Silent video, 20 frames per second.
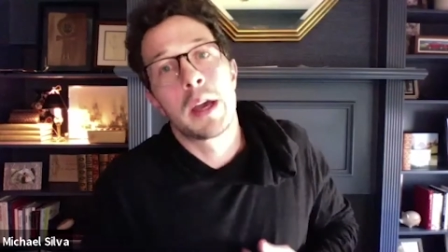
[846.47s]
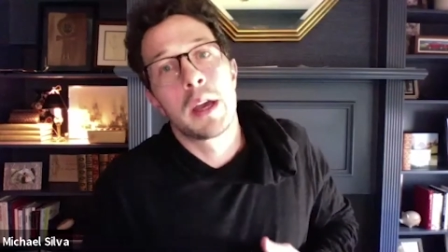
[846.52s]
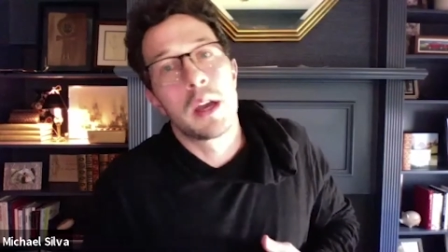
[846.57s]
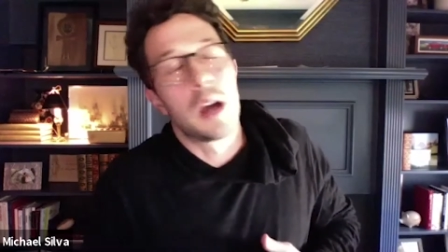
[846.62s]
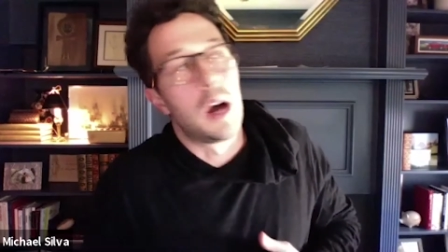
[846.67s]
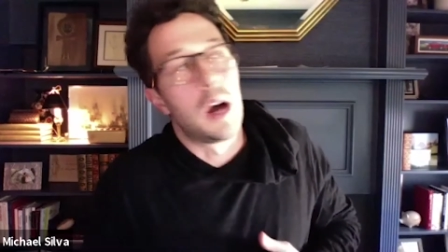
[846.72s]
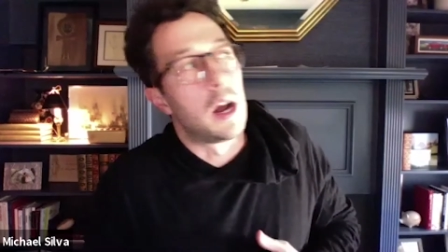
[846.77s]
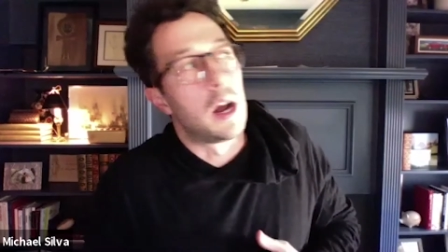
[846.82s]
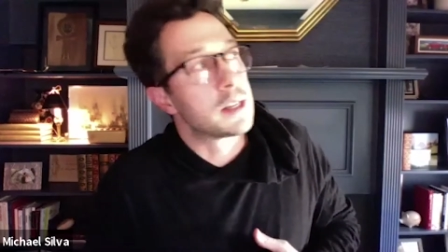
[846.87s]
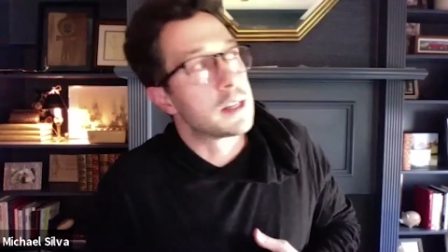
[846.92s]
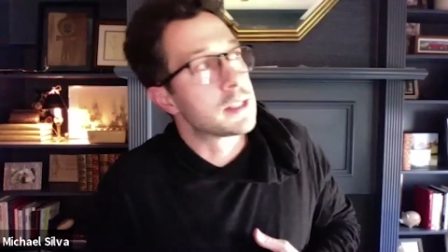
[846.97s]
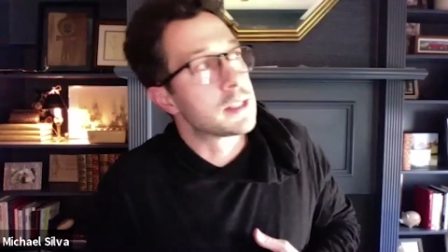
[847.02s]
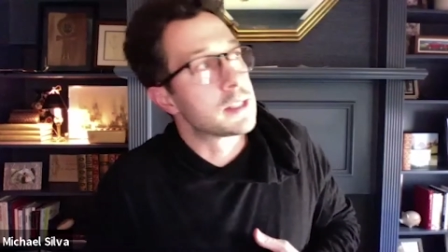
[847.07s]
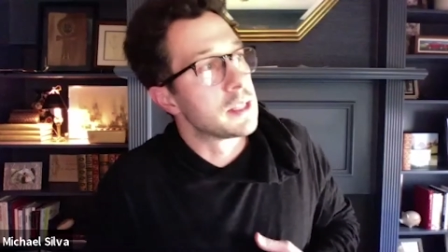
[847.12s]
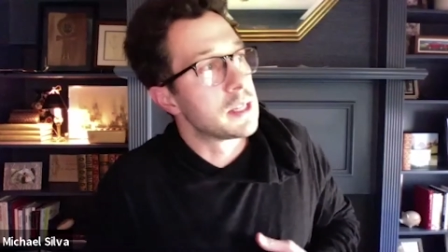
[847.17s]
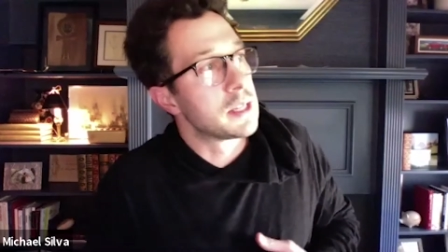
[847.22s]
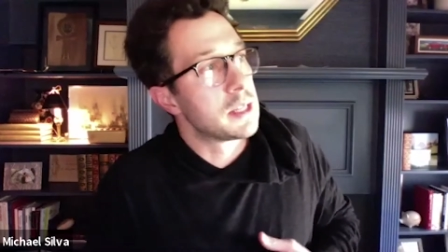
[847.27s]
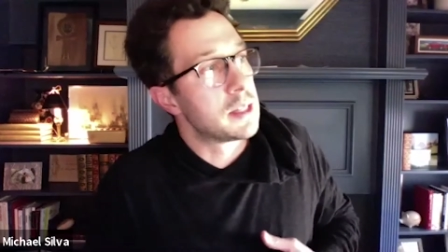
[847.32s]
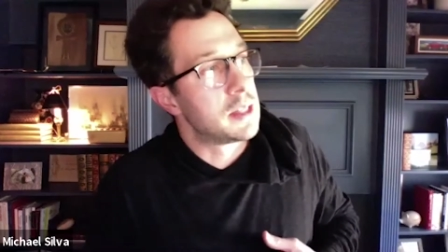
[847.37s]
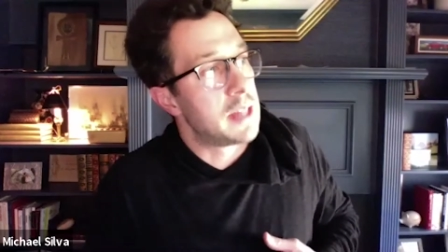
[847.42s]

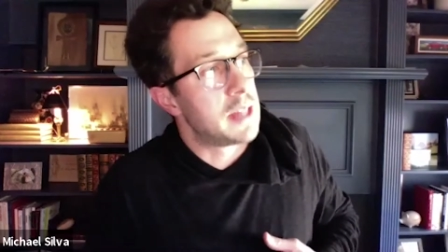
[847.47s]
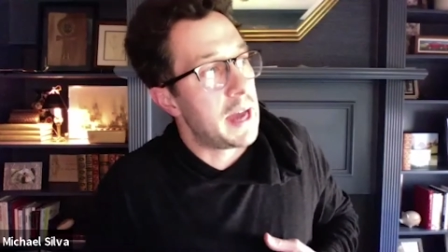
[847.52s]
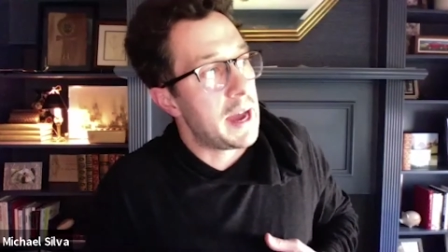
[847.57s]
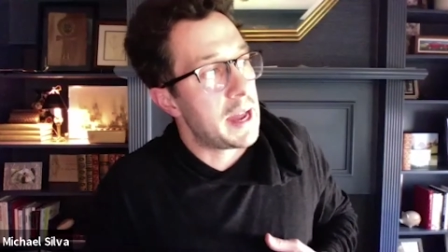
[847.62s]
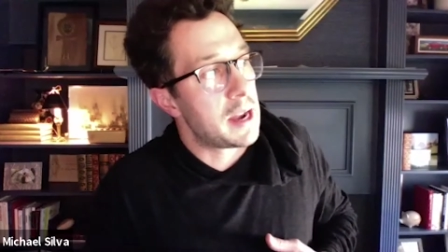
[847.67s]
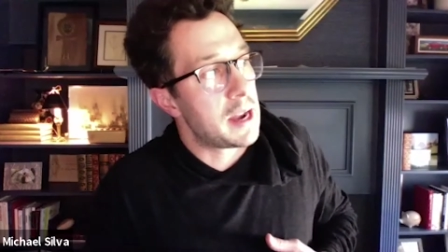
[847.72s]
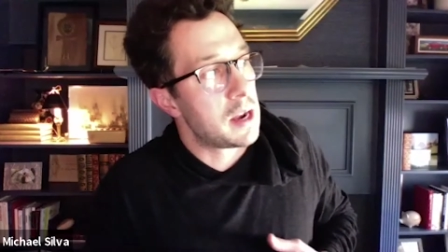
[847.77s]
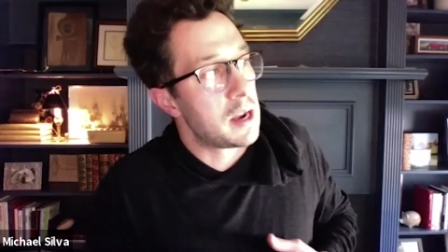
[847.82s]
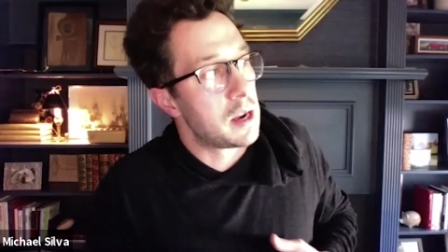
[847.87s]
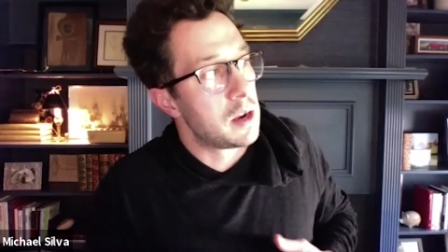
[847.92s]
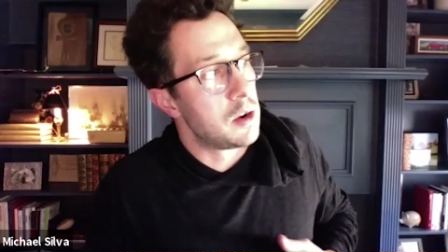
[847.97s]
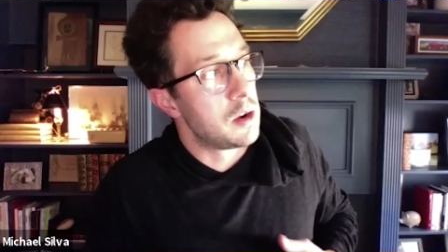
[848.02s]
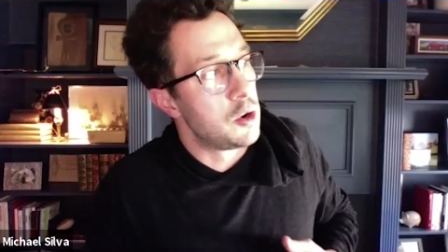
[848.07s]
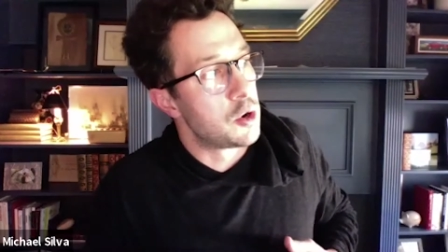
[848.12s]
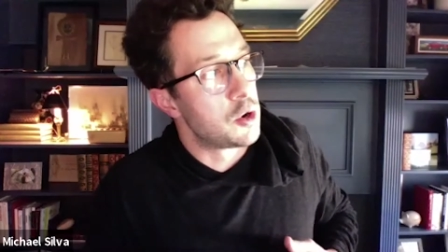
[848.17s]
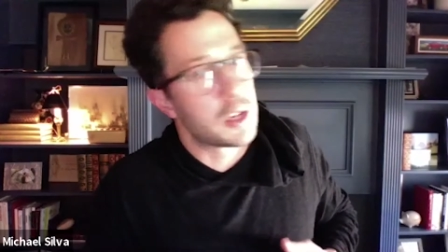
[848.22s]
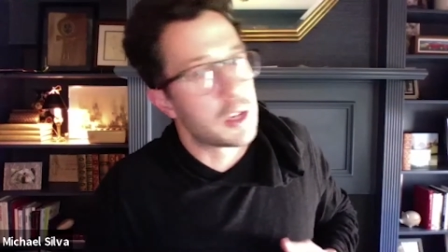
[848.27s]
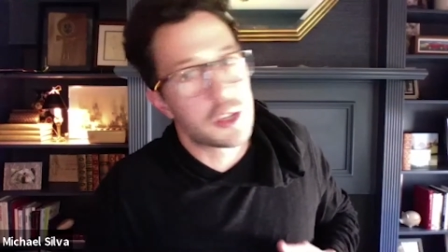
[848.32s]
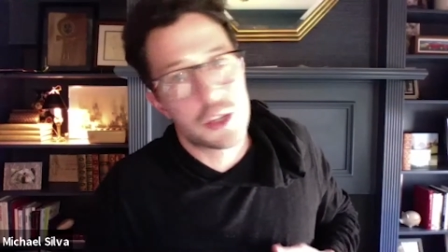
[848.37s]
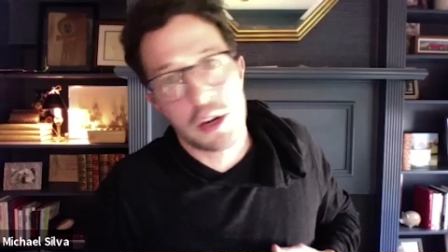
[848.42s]
Honestly, that new
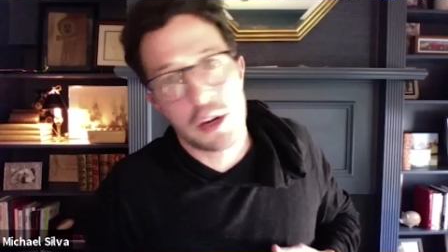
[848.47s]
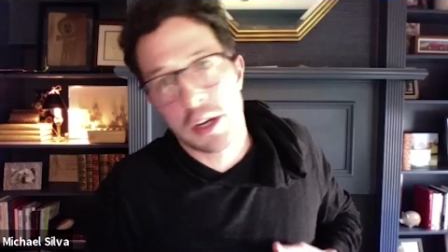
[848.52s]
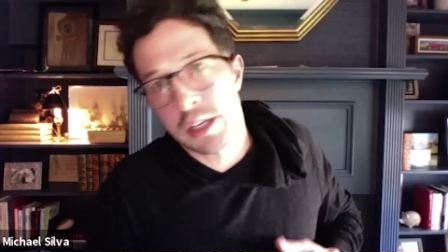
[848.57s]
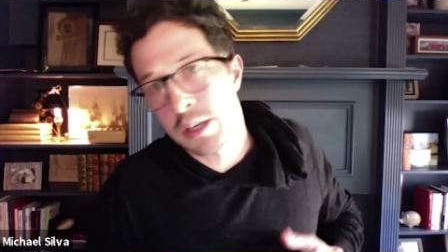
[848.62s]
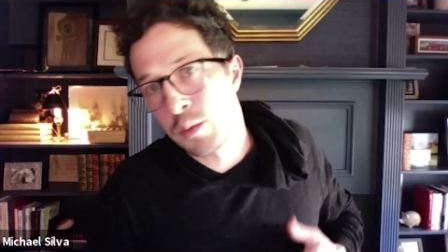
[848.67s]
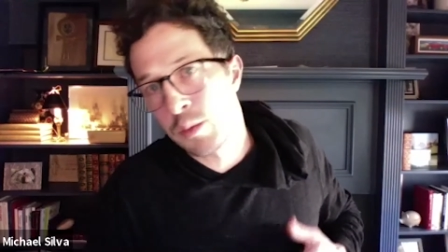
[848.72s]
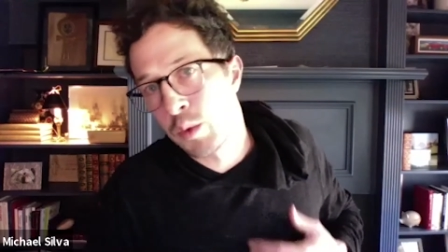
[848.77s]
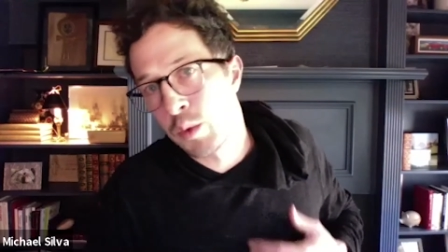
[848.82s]
construction,